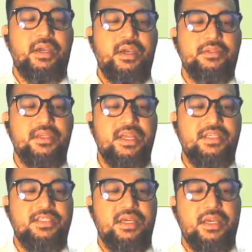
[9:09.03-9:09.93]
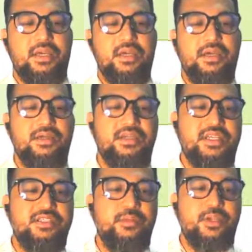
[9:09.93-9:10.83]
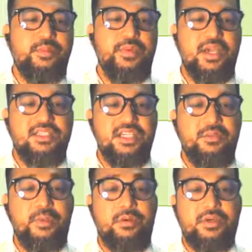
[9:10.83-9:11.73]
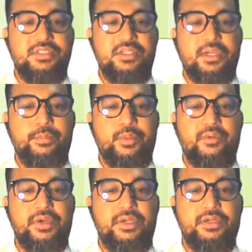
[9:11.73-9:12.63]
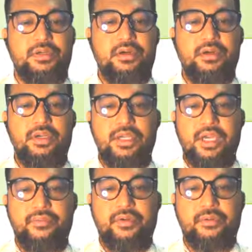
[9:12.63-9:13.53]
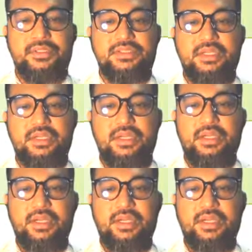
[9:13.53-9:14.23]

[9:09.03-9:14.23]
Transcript: And the last, an SWPS in Purworejo can provide not only environmental